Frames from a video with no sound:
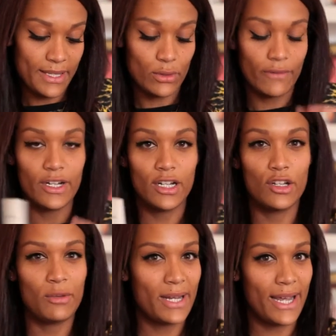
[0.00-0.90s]
It's sort of an
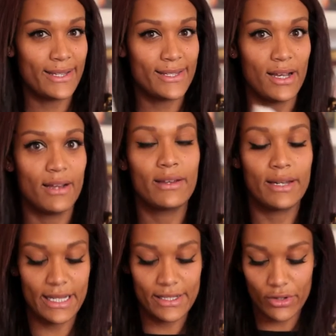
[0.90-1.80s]
illuminator,
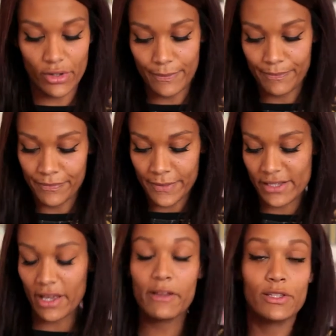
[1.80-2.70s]
and it's
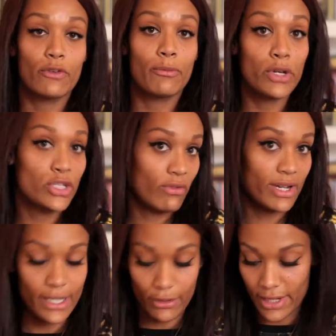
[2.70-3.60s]
like a sort of
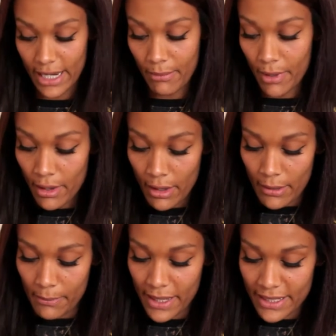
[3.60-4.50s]
moisturising cream,
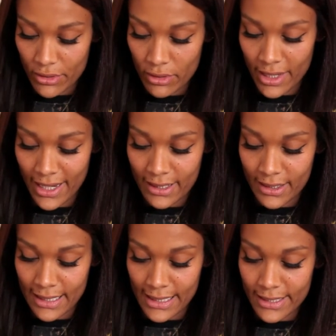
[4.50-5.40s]
but it's got like
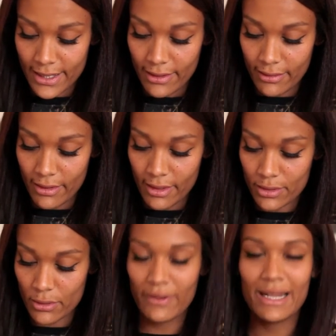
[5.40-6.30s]
glitter,
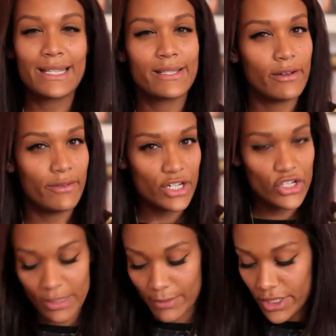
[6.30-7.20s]
sort of glitter and a
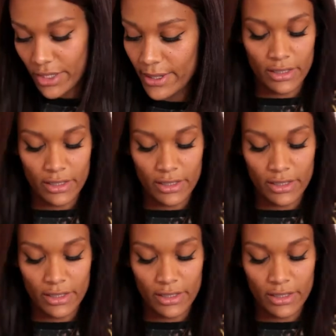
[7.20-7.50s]
shimmer to it.